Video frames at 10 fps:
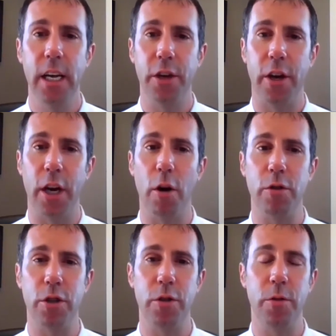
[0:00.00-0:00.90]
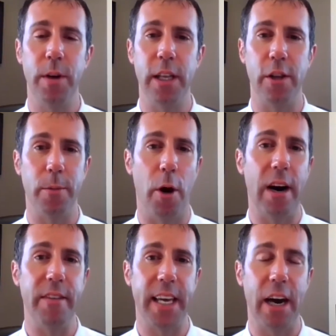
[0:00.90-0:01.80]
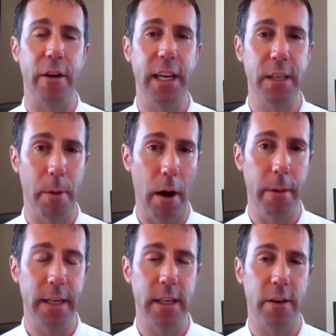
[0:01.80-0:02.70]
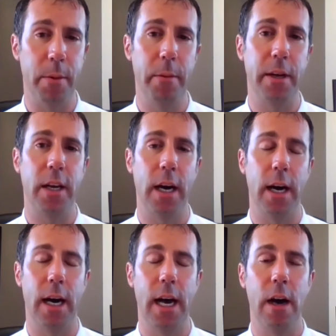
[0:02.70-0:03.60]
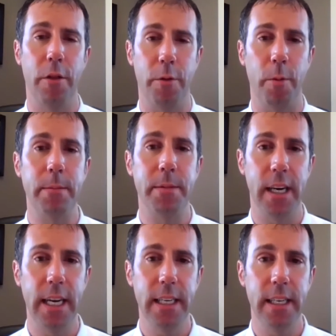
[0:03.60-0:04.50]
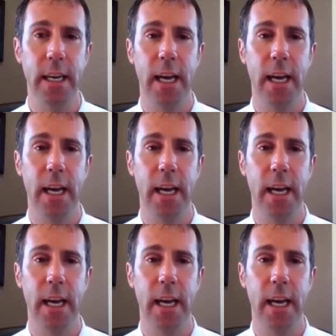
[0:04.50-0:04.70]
You can go to either the Mojave County Department of Public Health website,